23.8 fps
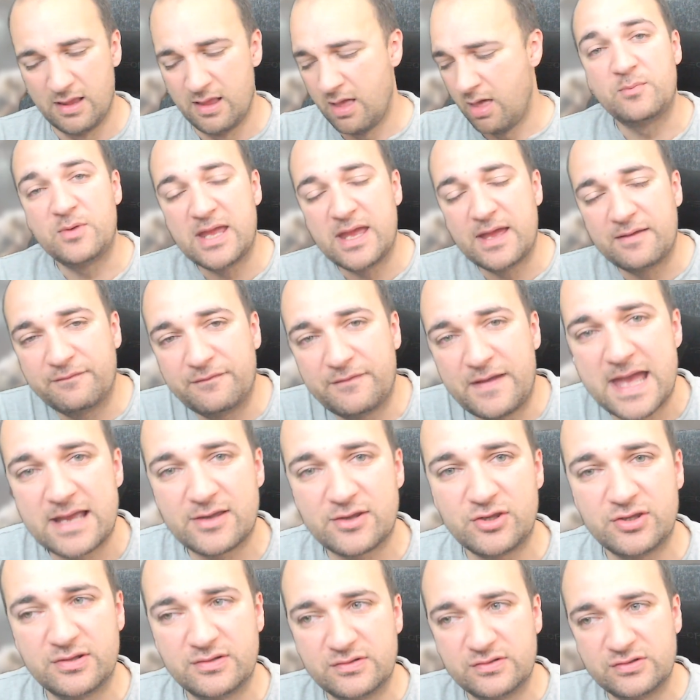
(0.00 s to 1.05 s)
Then we have
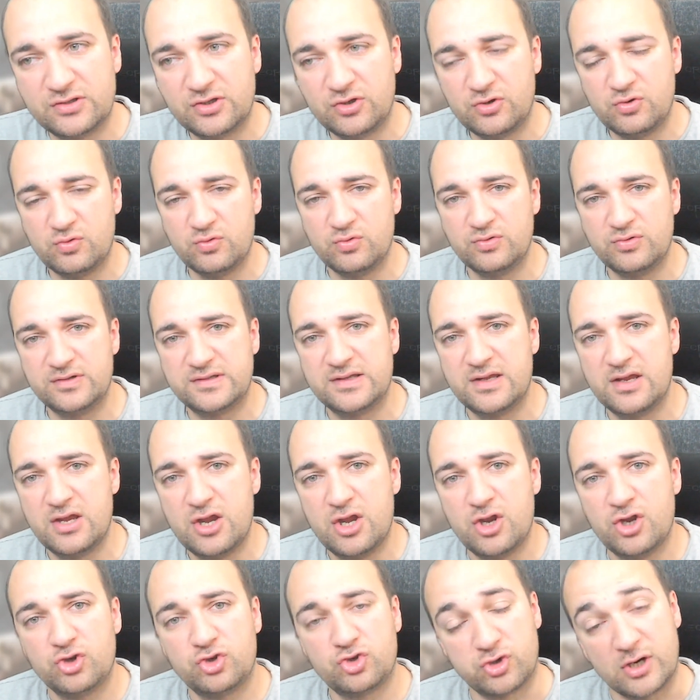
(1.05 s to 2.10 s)
factions whose
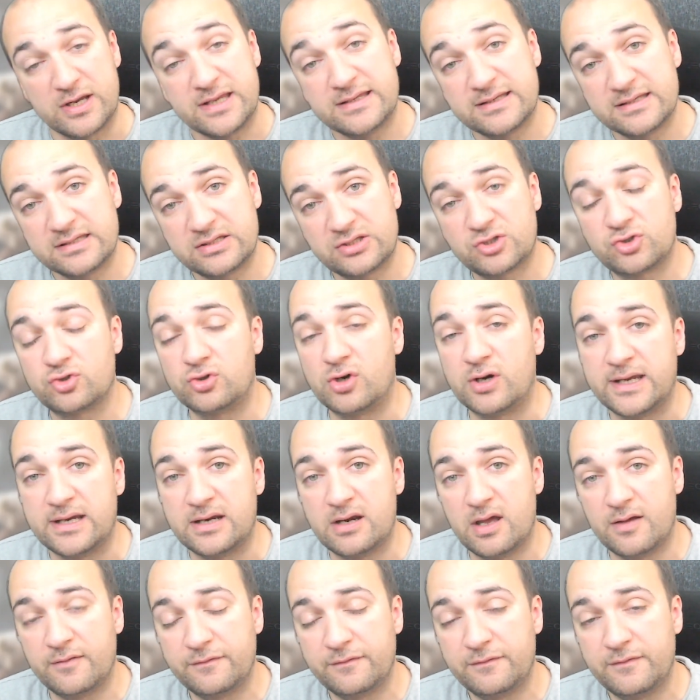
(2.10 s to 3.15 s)
trait is strong
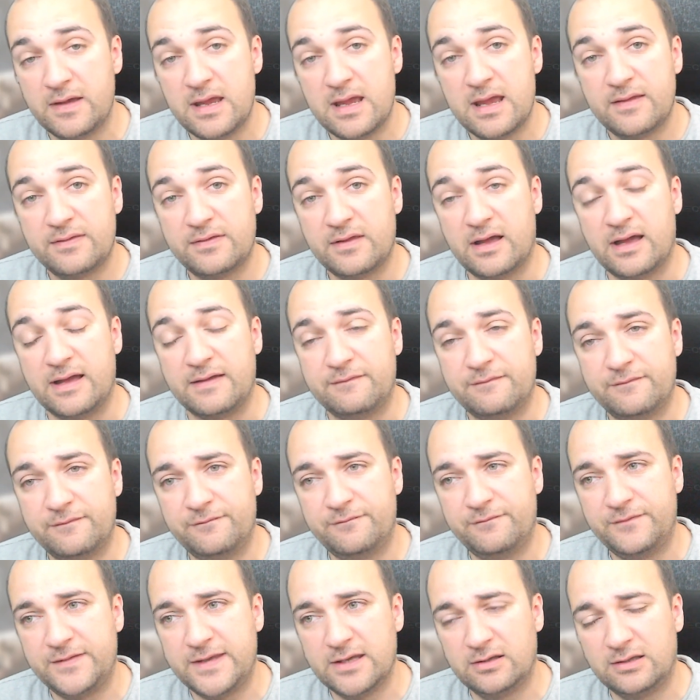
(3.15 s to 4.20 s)
enough that I
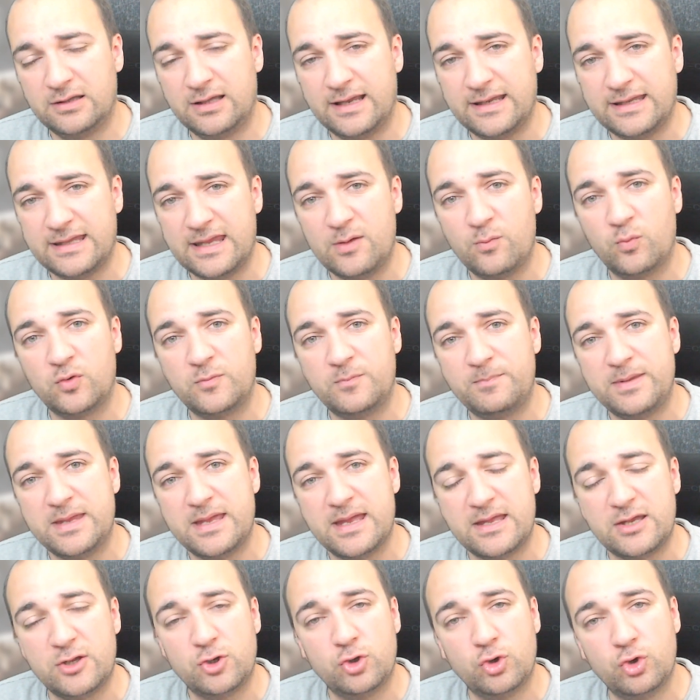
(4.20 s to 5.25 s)
feel like it would be
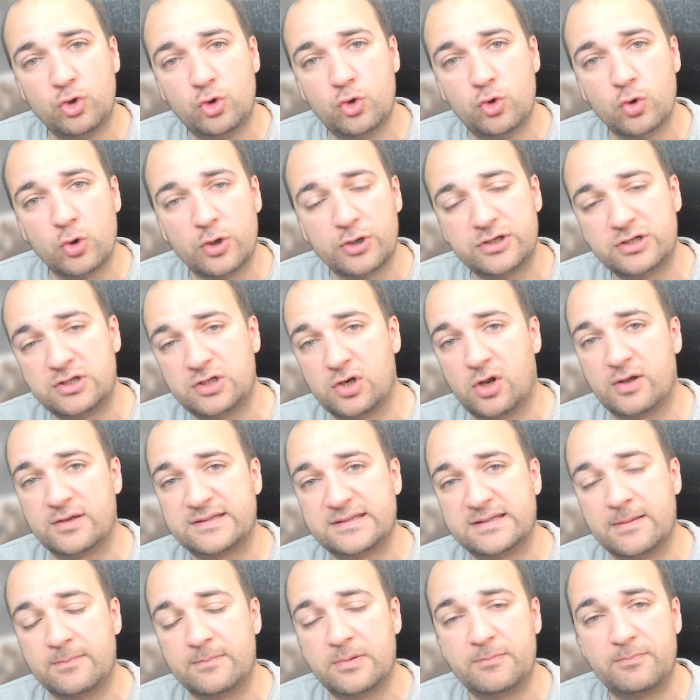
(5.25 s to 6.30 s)
a good
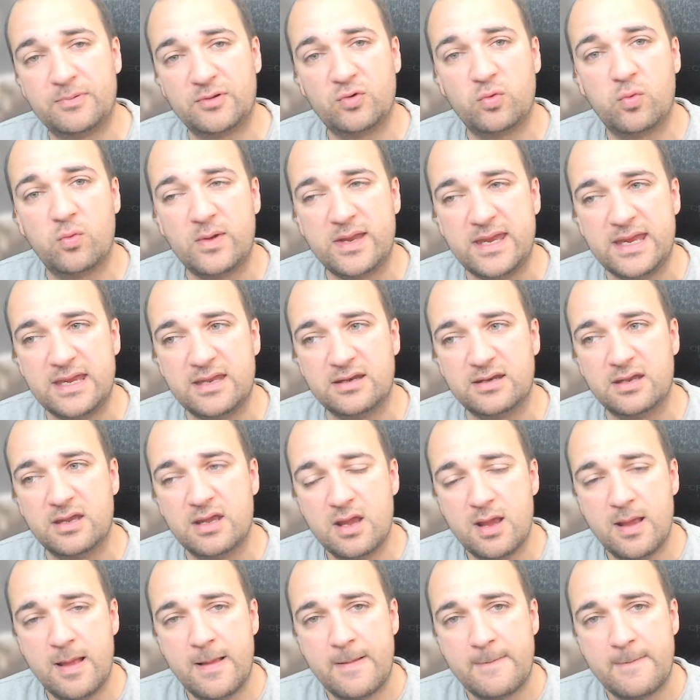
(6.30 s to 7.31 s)
toss-up between